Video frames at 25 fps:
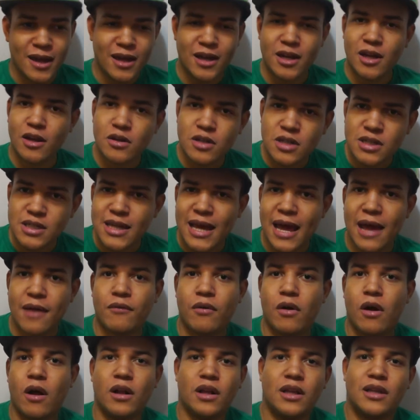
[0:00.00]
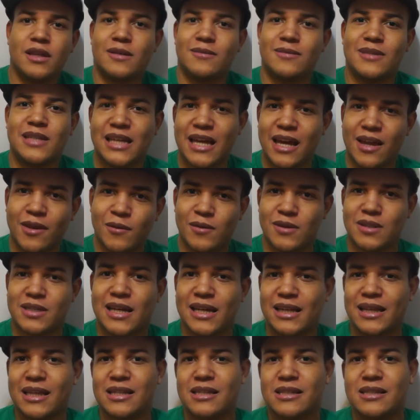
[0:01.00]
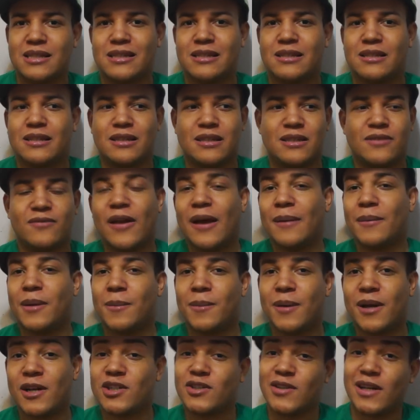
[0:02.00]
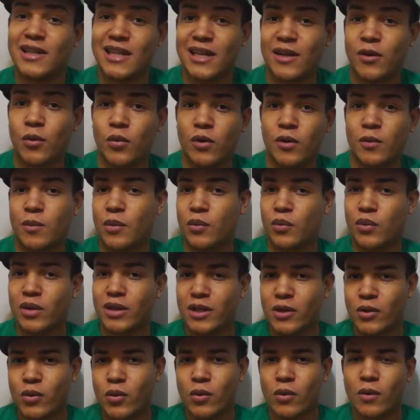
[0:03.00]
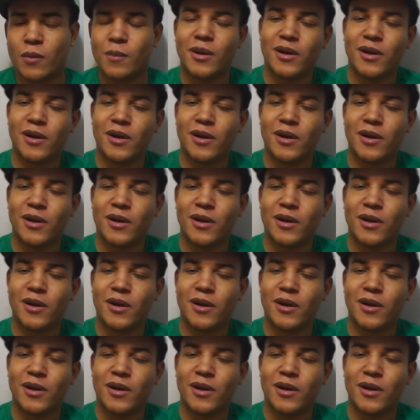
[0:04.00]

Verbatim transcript: You know, just to have all of them together as like this this family picture, I think would have been really cool.